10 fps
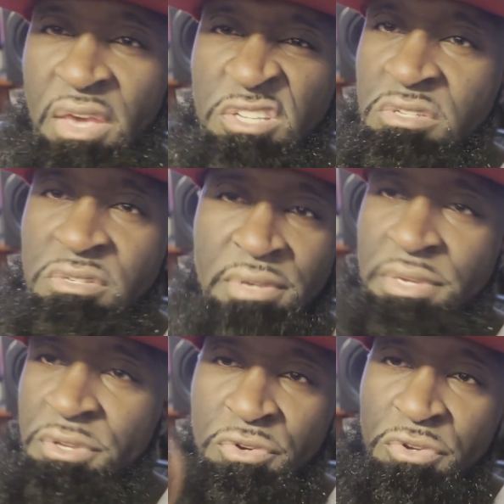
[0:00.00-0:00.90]
it's
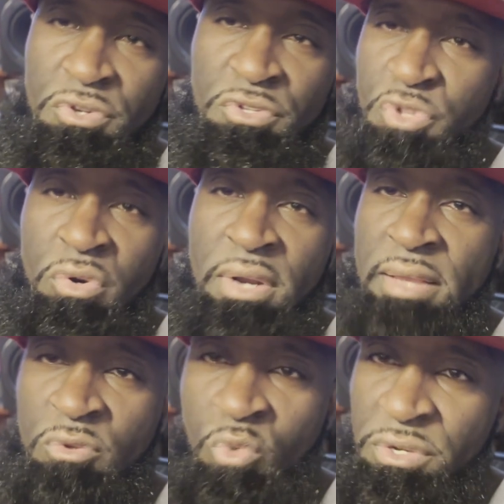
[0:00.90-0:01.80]
it, you, you could throw it
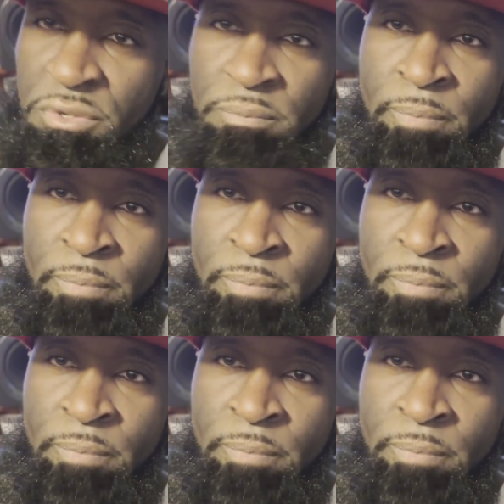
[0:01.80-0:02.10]
out the window.